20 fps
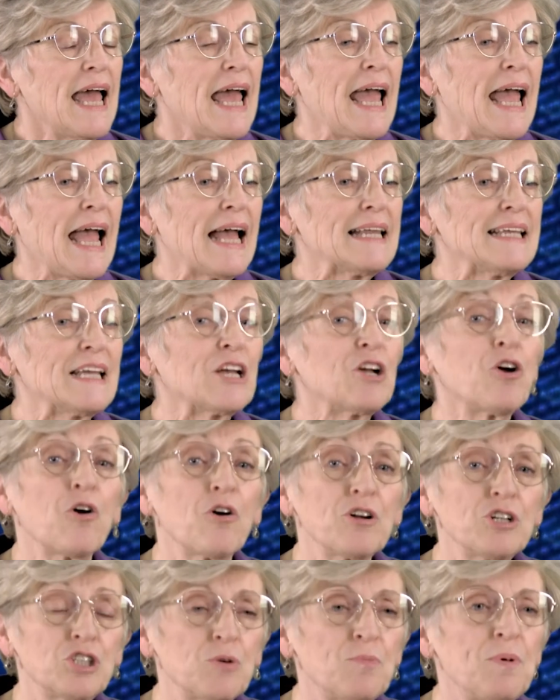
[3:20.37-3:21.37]
and
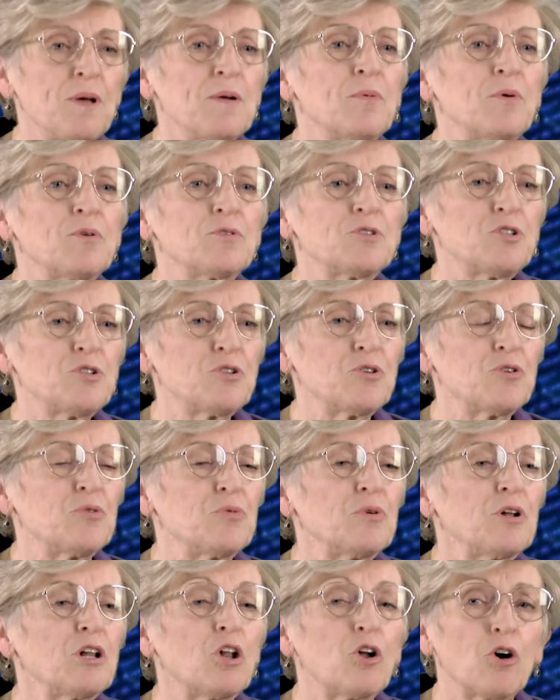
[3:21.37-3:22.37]
encouraging people
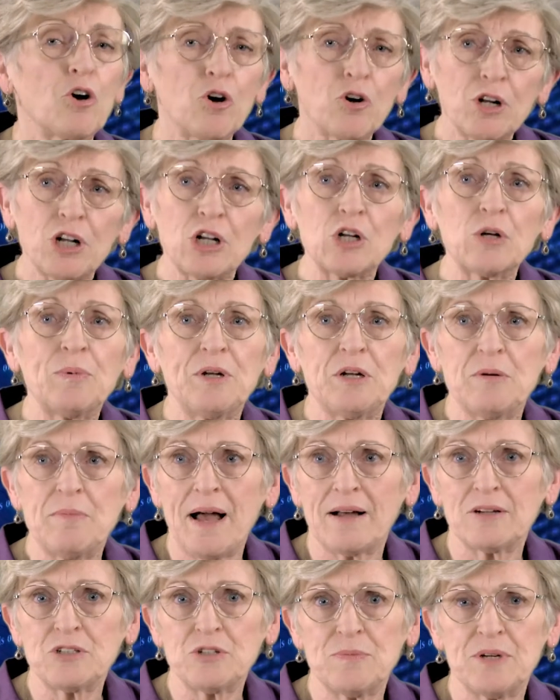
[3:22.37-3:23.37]
to learn a little bit
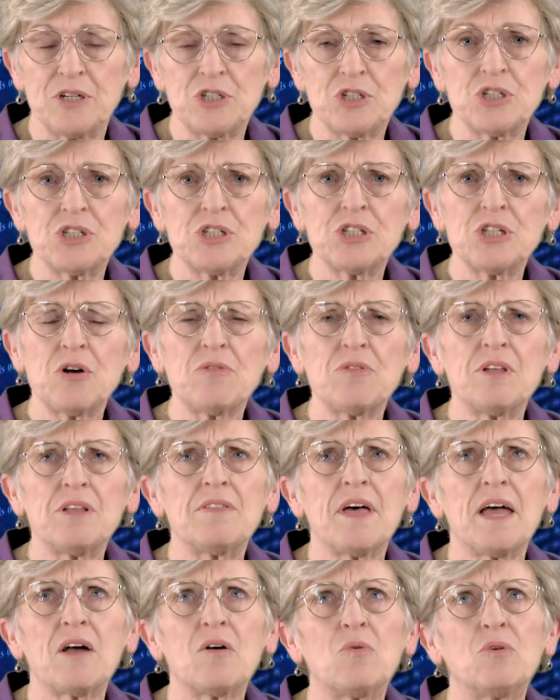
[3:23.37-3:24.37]
about dementia so
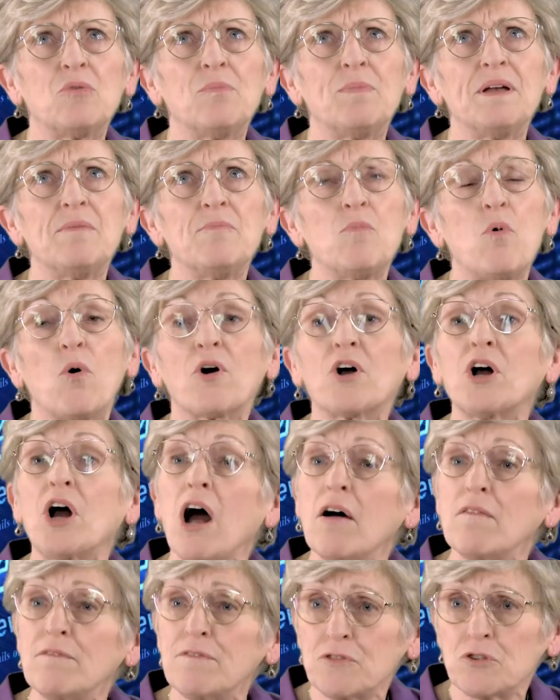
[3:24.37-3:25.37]
that they will be more
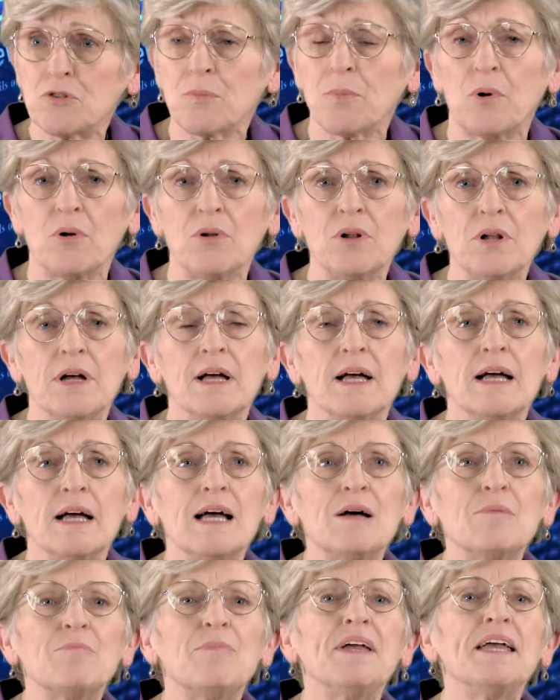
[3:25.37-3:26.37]
comfortable
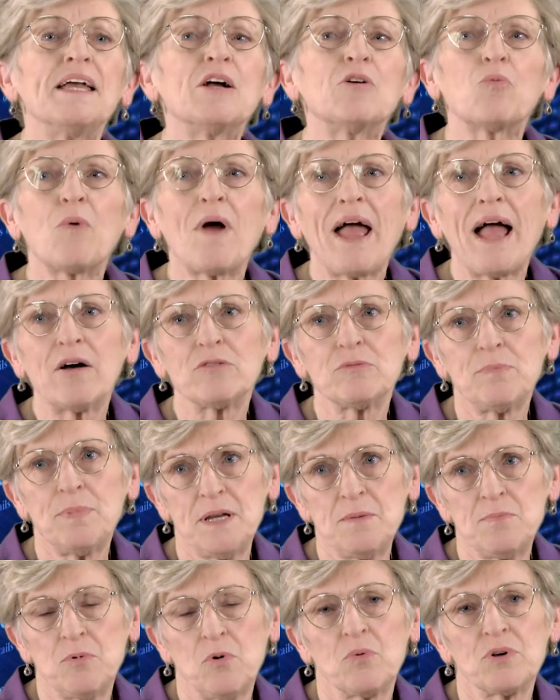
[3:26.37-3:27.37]
being around
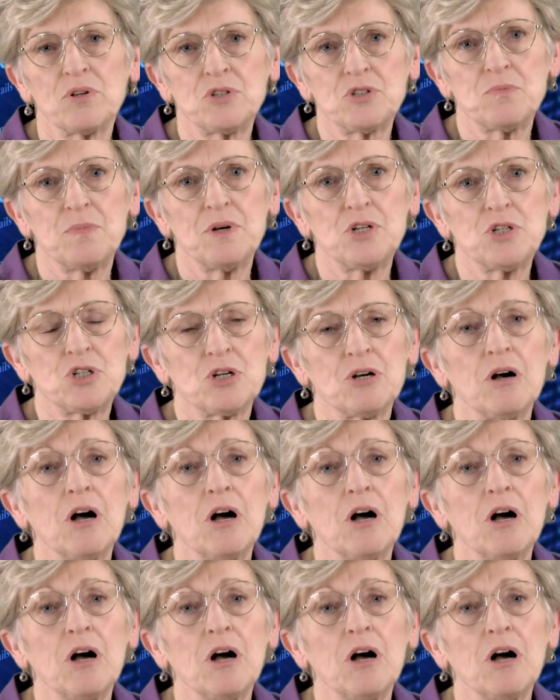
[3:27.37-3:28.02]
people with dementia.